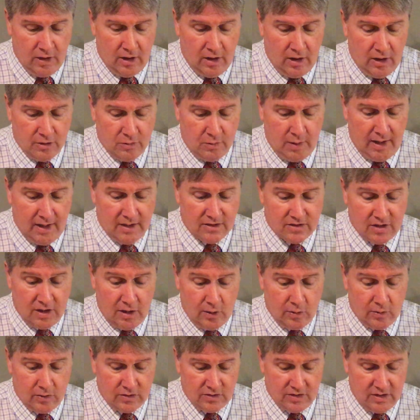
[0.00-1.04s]
otherwise
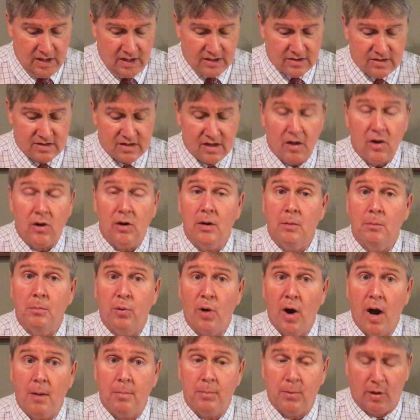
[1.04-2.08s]
known as the necessary and
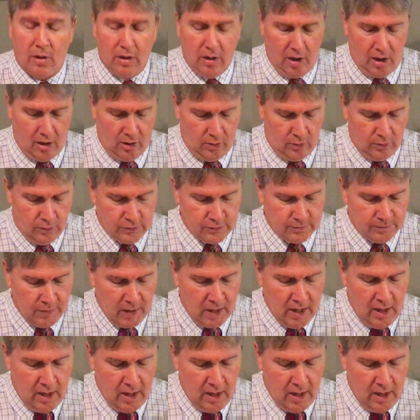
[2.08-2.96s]
proper clause.